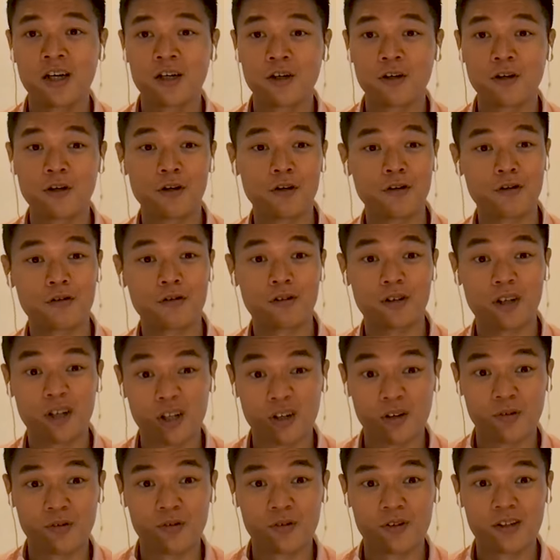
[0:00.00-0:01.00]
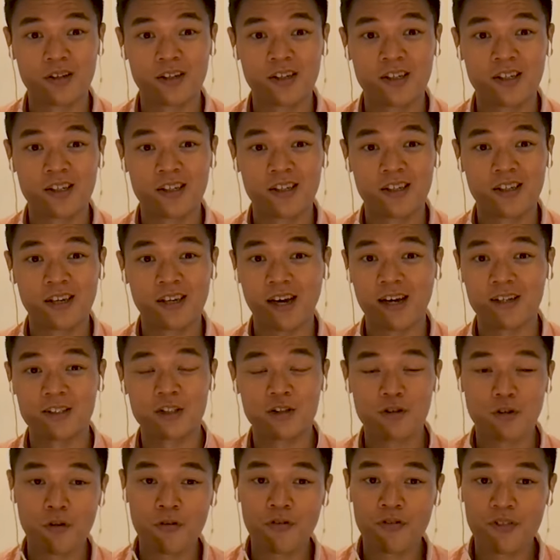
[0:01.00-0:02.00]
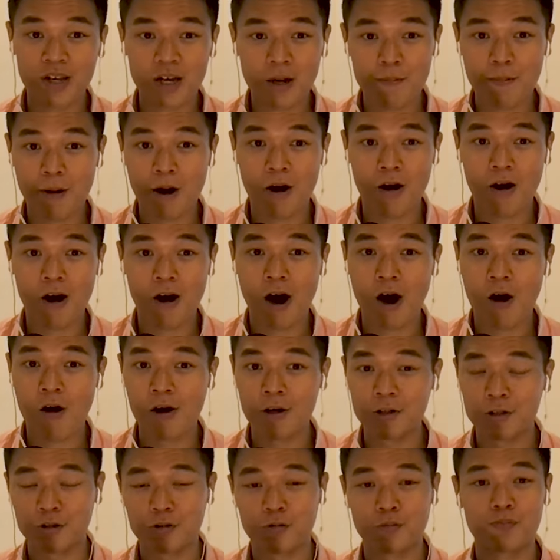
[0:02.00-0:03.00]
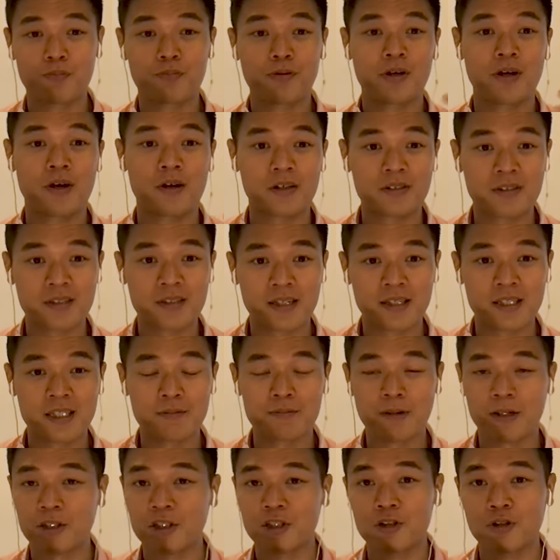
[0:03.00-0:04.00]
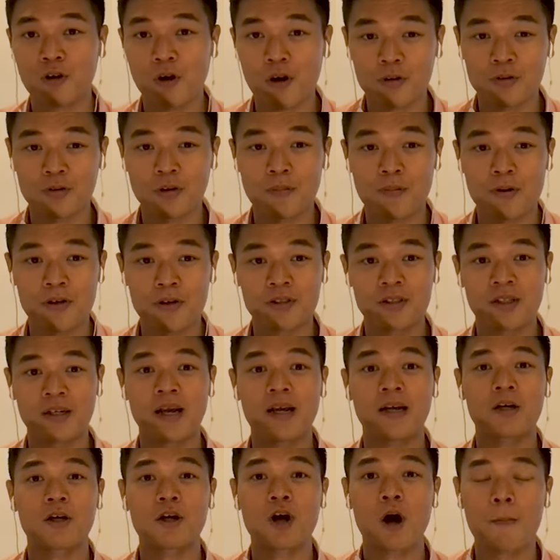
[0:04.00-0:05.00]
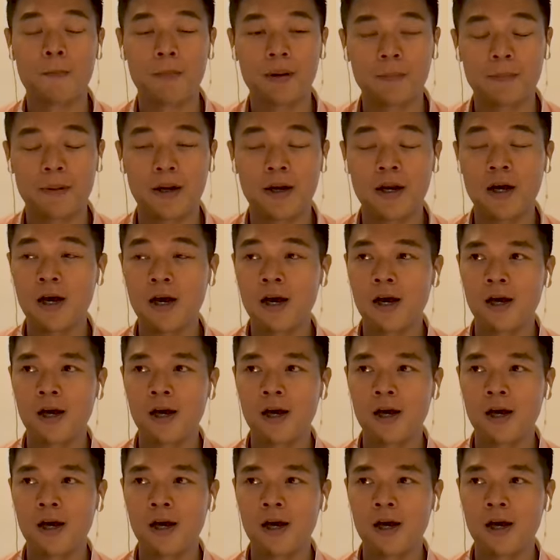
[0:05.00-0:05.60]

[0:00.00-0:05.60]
you look cute. Like, I just don't think about how I should bring out a sentence, but I just go out to the person and compliment.